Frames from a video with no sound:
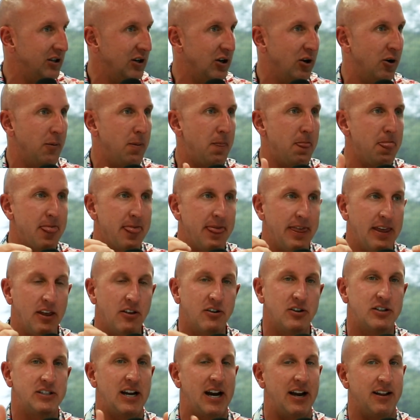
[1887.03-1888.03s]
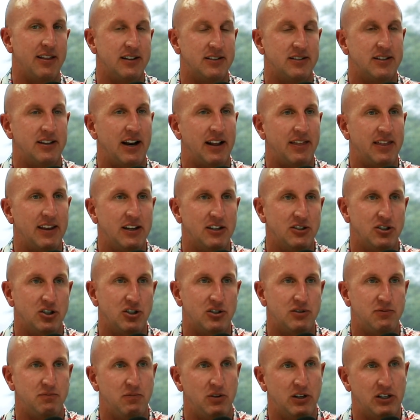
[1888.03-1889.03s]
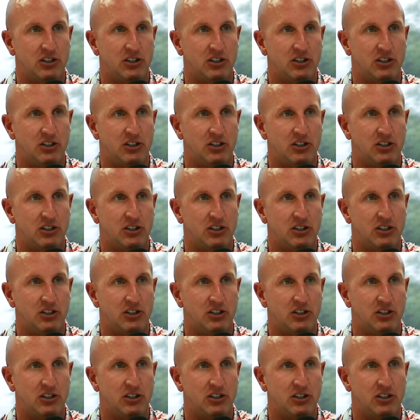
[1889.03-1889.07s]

The other side of this that I think is just